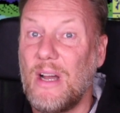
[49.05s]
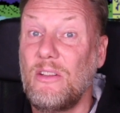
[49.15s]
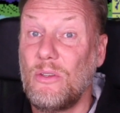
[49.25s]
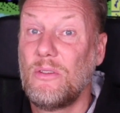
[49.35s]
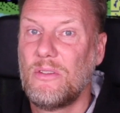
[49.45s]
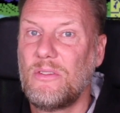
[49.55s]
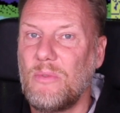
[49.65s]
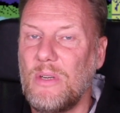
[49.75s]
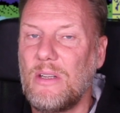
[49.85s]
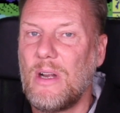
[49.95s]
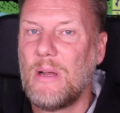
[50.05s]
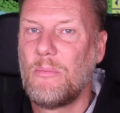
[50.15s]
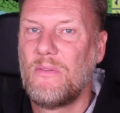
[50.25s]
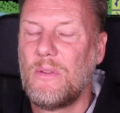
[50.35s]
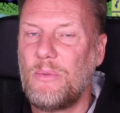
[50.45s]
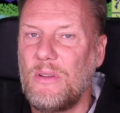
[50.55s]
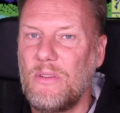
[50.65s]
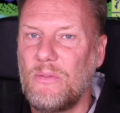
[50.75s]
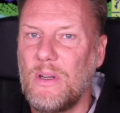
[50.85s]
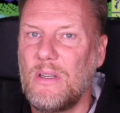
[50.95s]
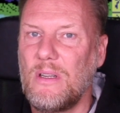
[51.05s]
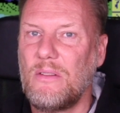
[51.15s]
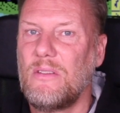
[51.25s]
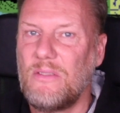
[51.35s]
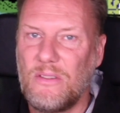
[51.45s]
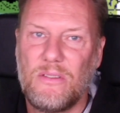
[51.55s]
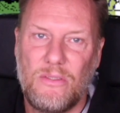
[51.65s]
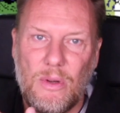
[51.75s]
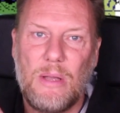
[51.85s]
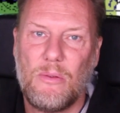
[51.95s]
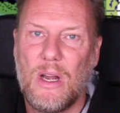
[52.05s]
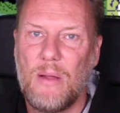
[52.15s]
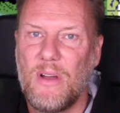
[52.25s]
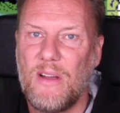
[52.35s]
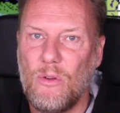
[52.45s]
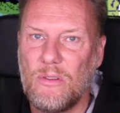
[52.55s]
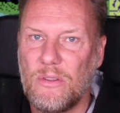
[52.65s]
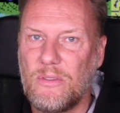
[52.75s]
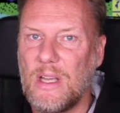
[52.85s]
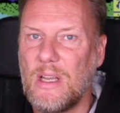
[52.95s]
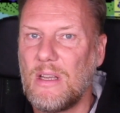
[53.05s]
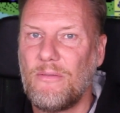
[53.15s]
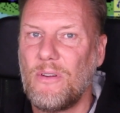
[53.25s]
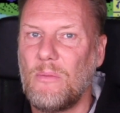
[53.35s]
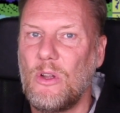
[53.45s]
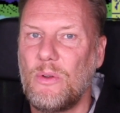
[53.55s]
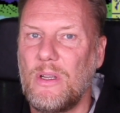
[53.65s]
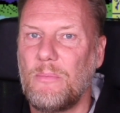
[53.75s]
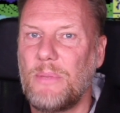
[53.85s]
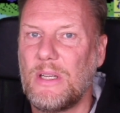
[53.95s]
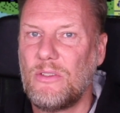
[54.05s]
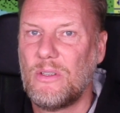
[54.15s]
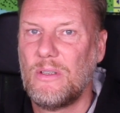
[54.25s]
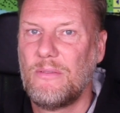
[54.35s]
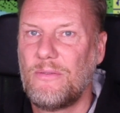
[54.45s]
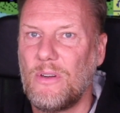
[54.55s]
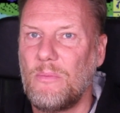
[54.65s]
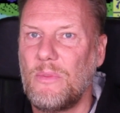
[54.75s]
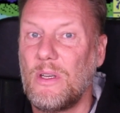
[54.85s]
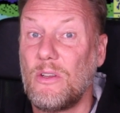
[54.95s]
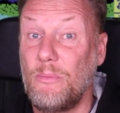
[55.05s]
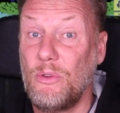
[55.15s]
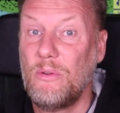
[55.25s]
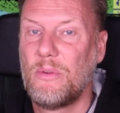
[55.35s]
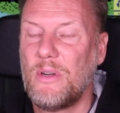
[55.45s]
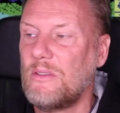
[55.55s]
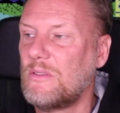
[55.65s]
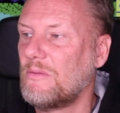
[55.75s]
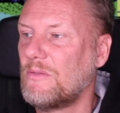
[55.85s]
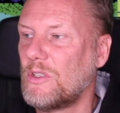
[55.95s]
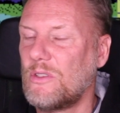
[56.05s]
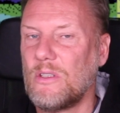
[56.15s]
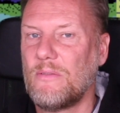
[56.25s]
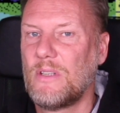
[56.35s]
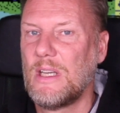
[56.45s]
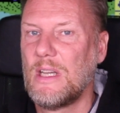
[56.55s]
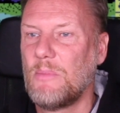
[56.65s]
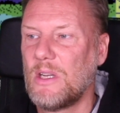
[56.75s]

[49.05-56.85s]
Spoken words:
I took the screen grab on the previous one, and this screen grab I've also taken from loading picture from the Computer Brains version of the game,